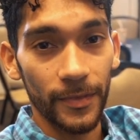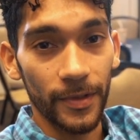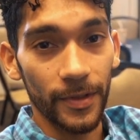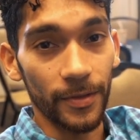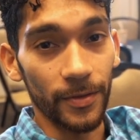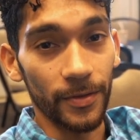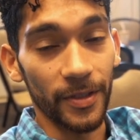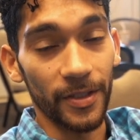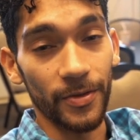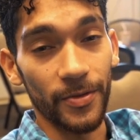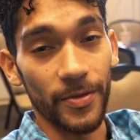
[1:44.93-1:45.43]

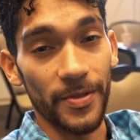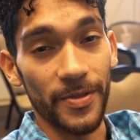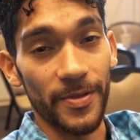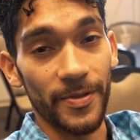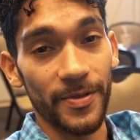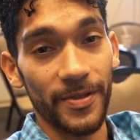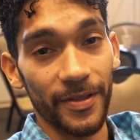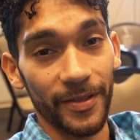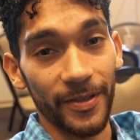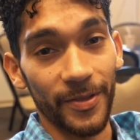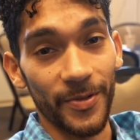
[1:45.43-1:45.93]
Dude, it
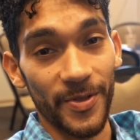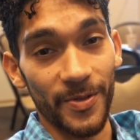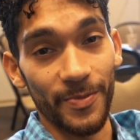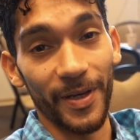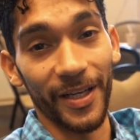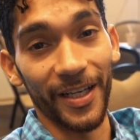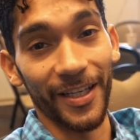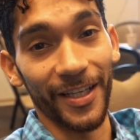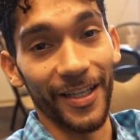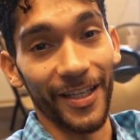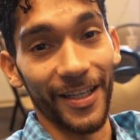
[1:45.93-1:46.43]
was it was
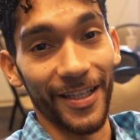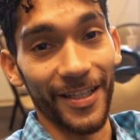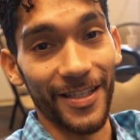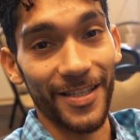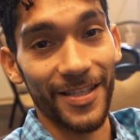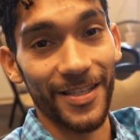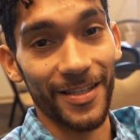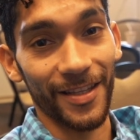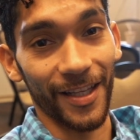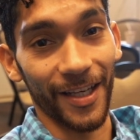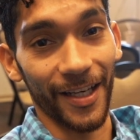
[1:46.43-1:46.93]

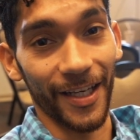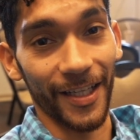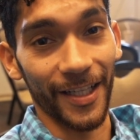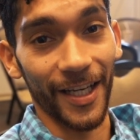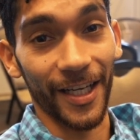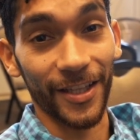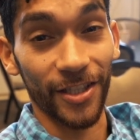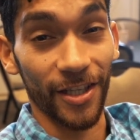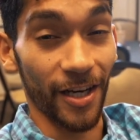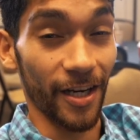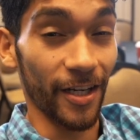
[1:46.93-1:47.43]
badass. Like,
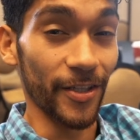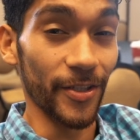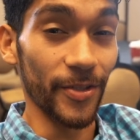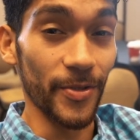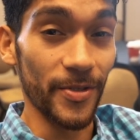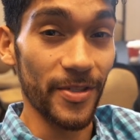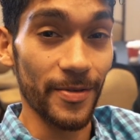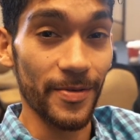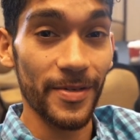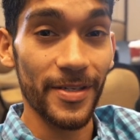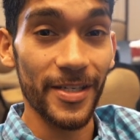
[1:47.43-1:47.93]
I thought I
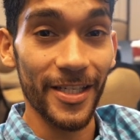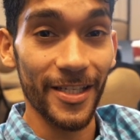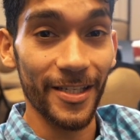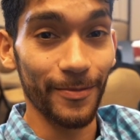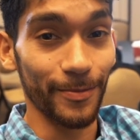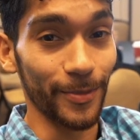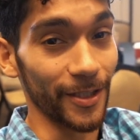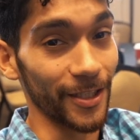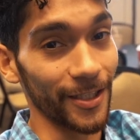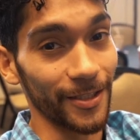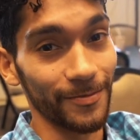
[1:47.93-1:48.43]
knew some
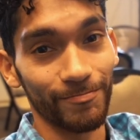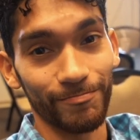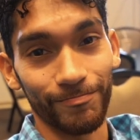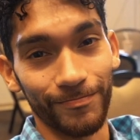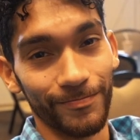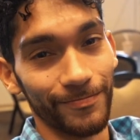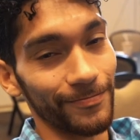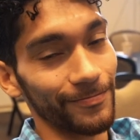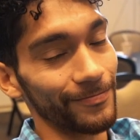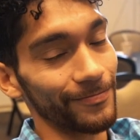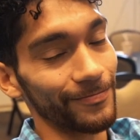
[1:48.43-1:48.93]
shit, but
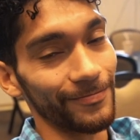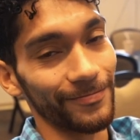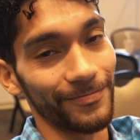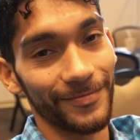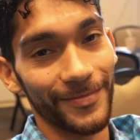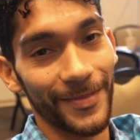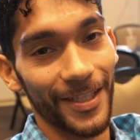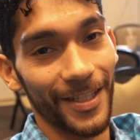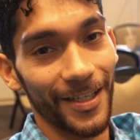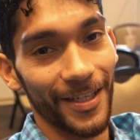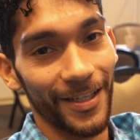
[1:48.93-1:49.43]
mm,
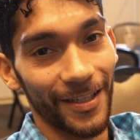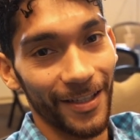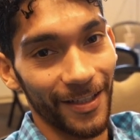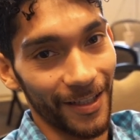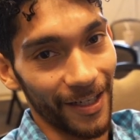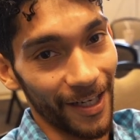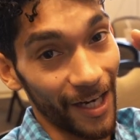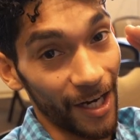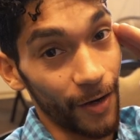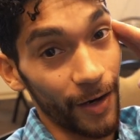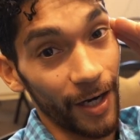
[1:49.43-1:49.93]

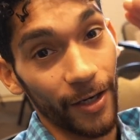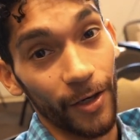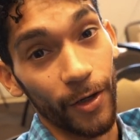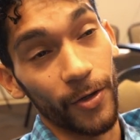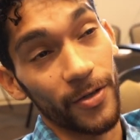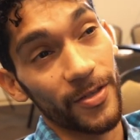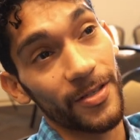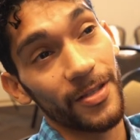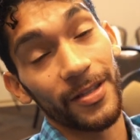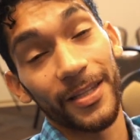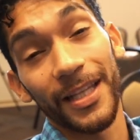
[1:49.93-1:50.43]
now I
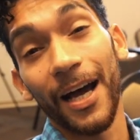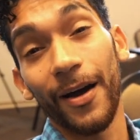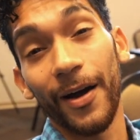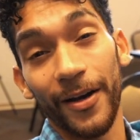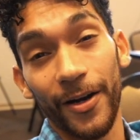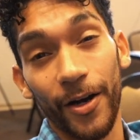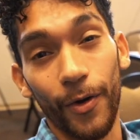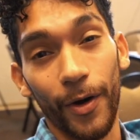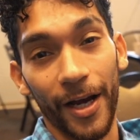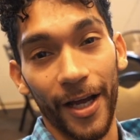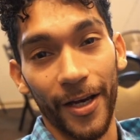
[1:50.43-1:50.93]
know now I
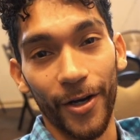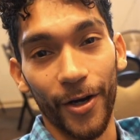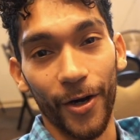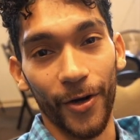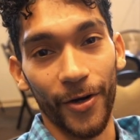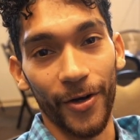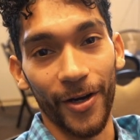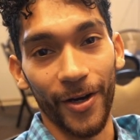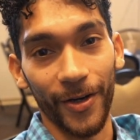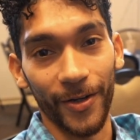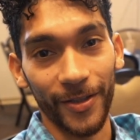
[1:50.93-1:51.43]
know what I
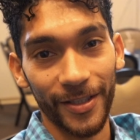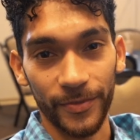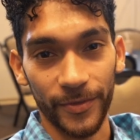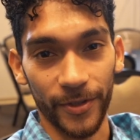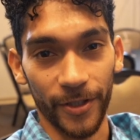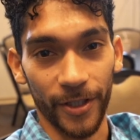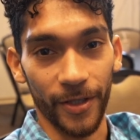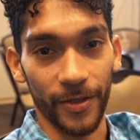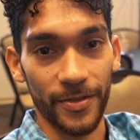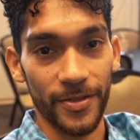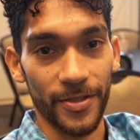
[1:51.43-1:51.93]
don't know. You
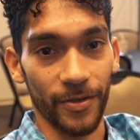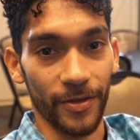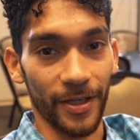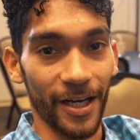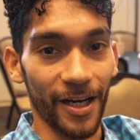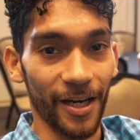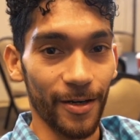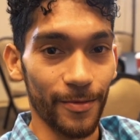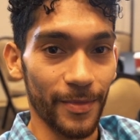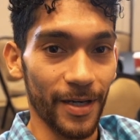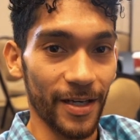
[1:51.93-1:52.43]
know. So
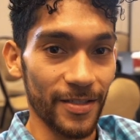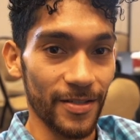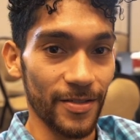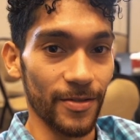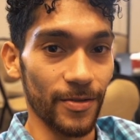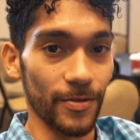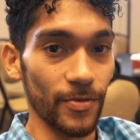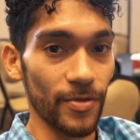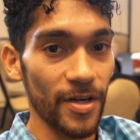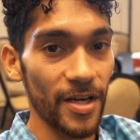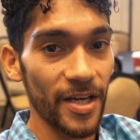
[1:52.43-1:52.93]
now I'm about
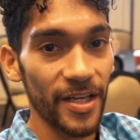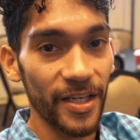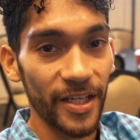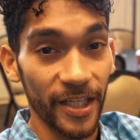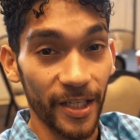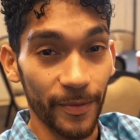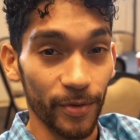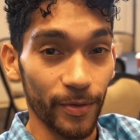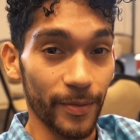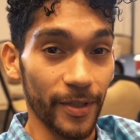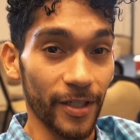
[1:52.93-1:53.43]
to
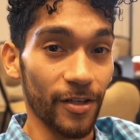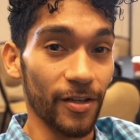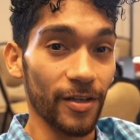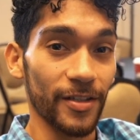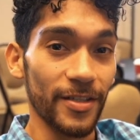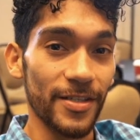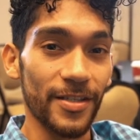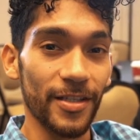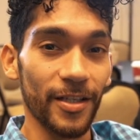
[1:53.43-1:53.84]
implement all the